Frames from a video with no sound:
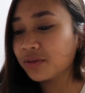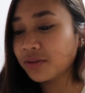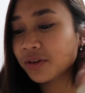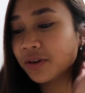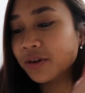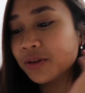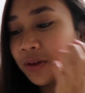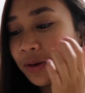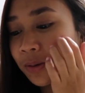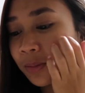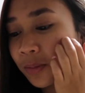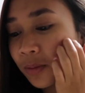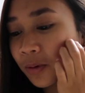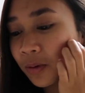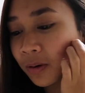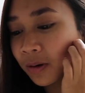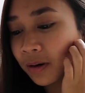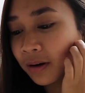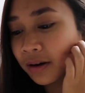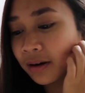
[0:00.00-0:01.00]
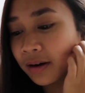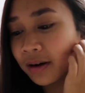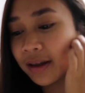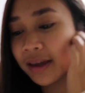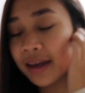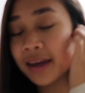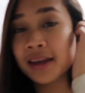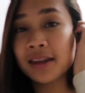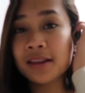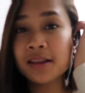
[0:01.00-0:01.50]
Furthermore,
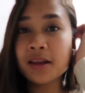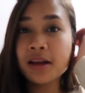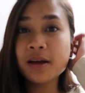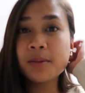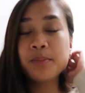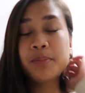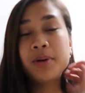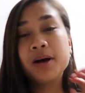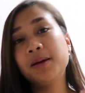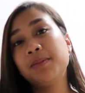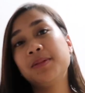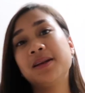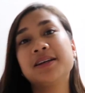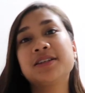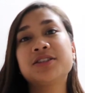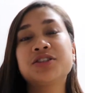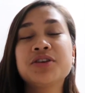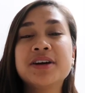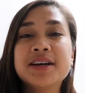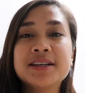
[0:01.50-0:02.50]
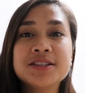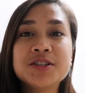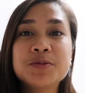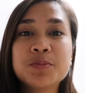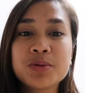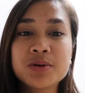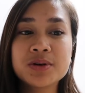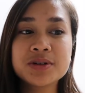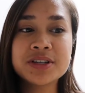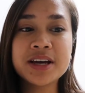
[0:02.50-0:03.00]
in the public
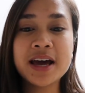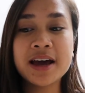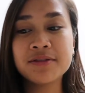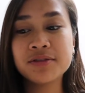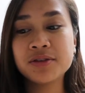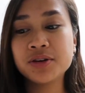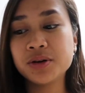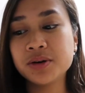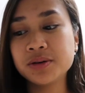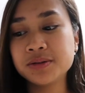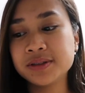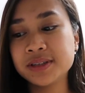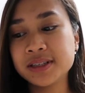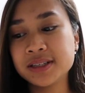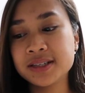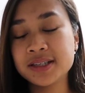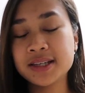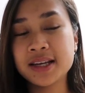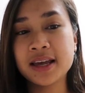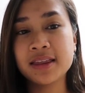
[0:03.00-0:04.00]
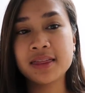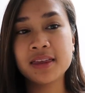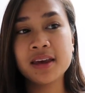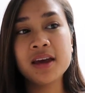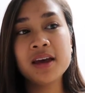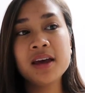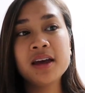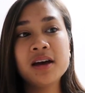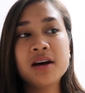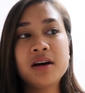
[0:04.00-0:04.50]
transport, I've noticed that
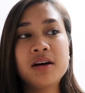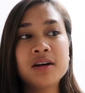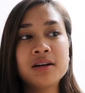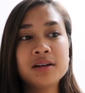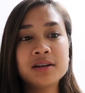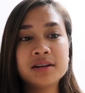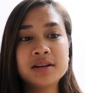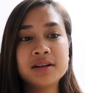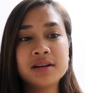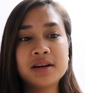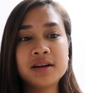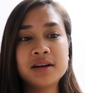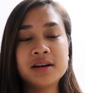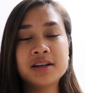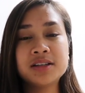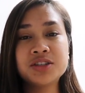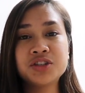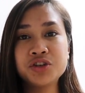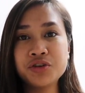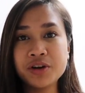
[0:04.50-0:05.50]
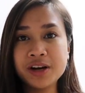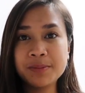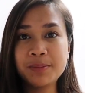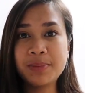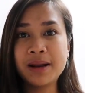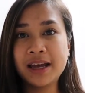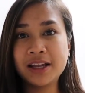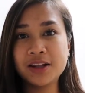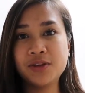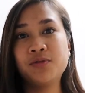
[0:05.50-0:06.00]
on train
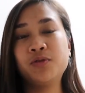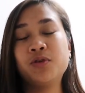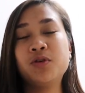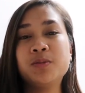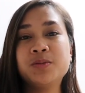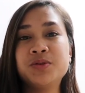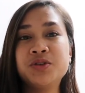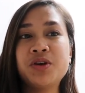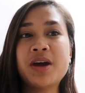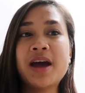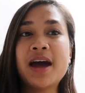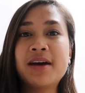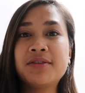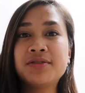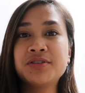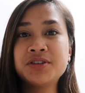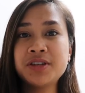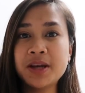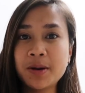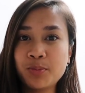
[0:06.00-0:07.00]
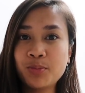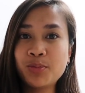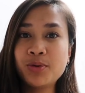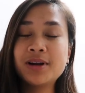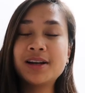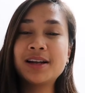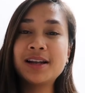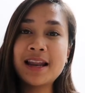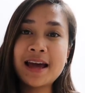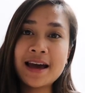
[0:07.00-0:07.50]
platforms you have
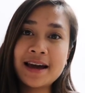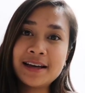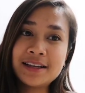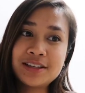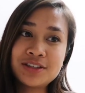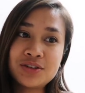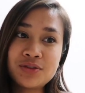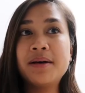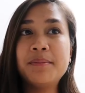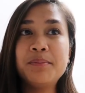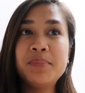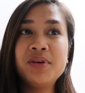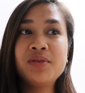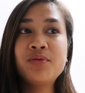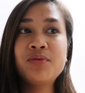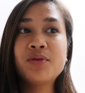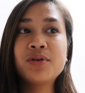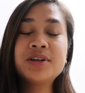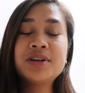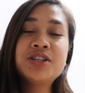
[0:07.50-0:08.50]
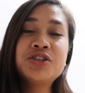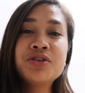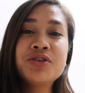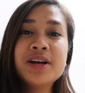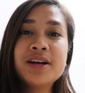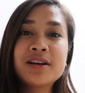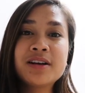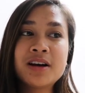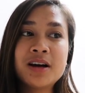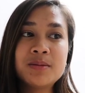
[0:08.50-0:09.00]
separate lines. Before the
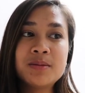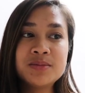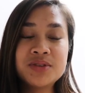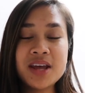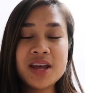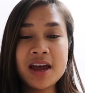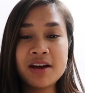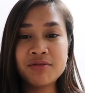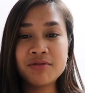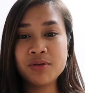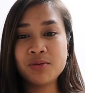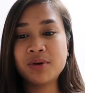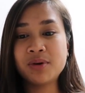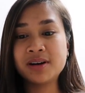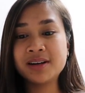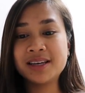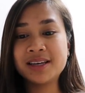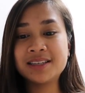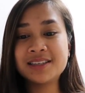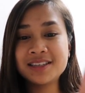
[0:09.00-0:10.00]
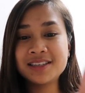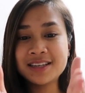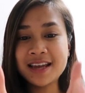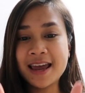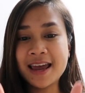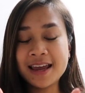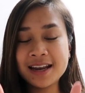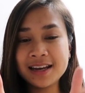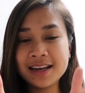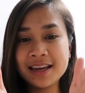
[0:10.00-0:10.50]
train comes, everyone is
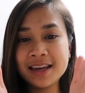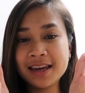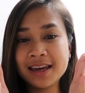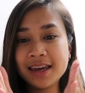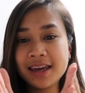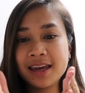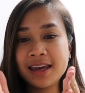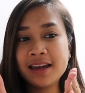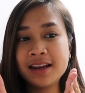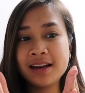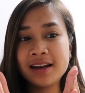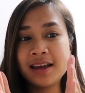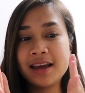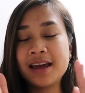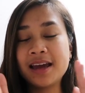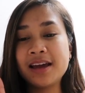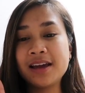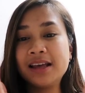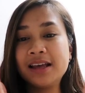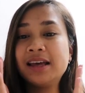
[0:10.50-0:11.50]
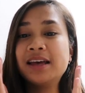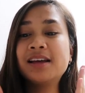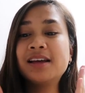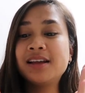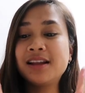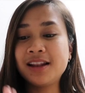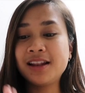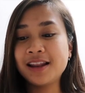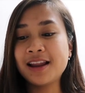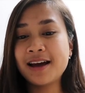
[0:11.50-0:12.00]
standing in a
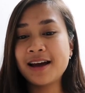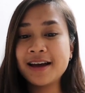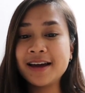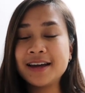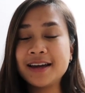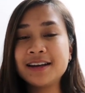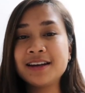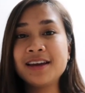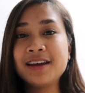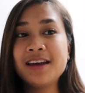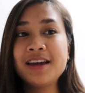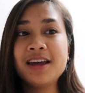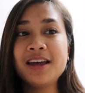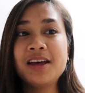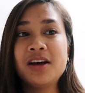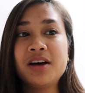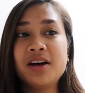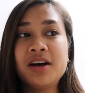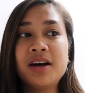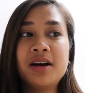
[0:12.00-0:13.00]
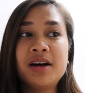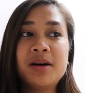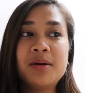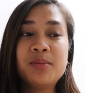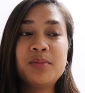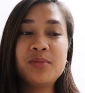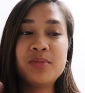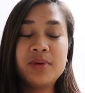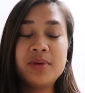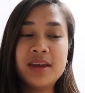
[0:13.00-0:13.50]
line
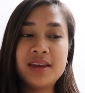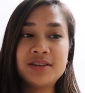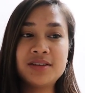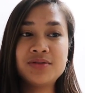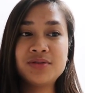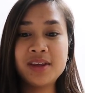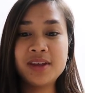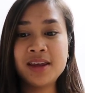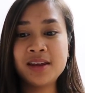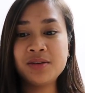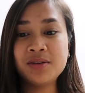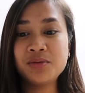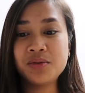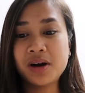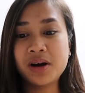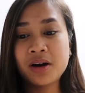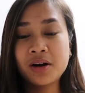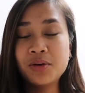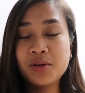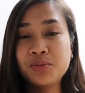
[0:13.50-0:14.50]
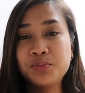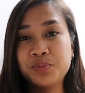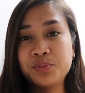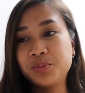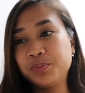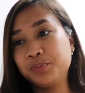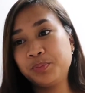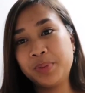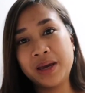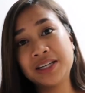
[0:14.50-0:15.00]
and are
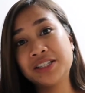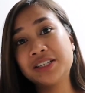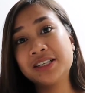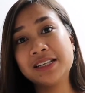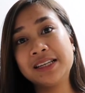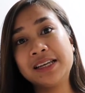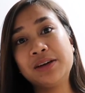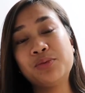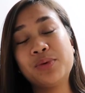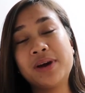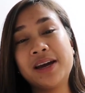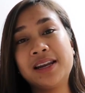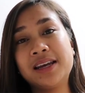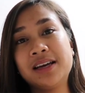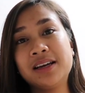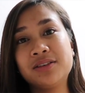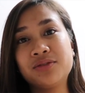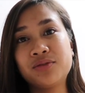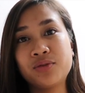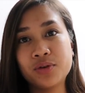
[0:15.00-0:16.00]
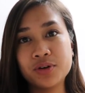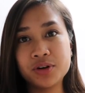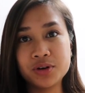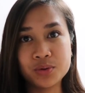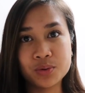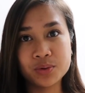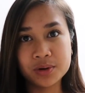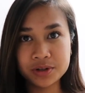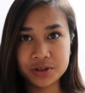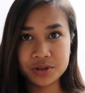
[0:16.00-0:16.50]
patiently waiting for the
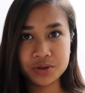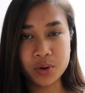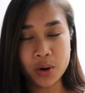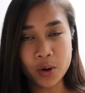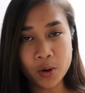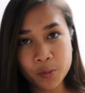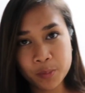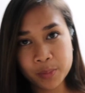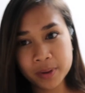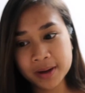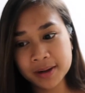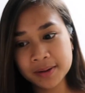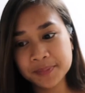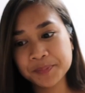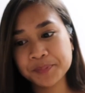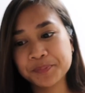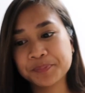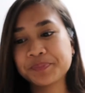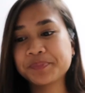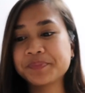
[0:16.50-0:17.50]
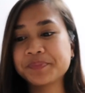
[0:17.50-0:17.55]
doors to open,